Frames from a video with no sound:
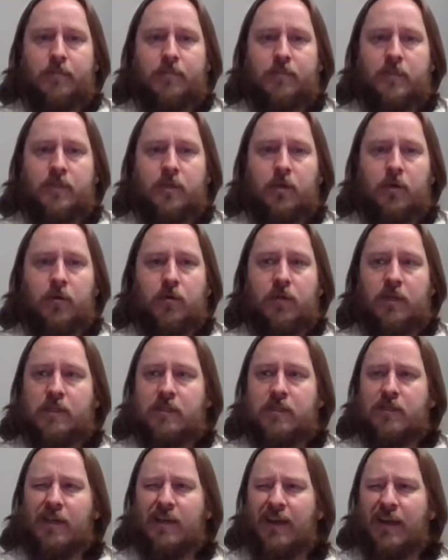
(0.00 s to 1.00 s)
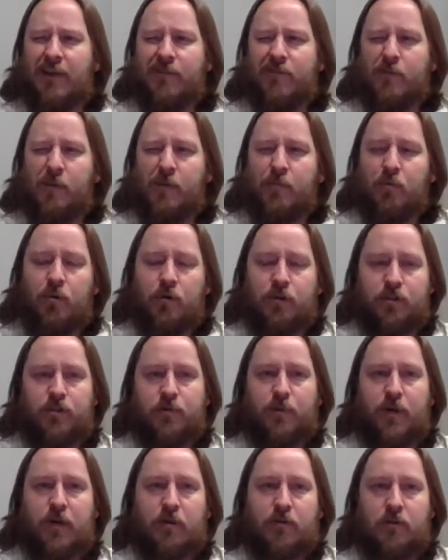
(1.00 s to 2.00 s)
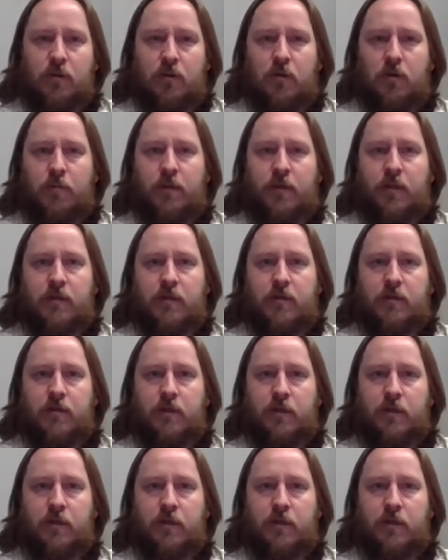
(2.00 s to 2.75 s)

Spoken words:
So that's going to have to be pushed around a little bit.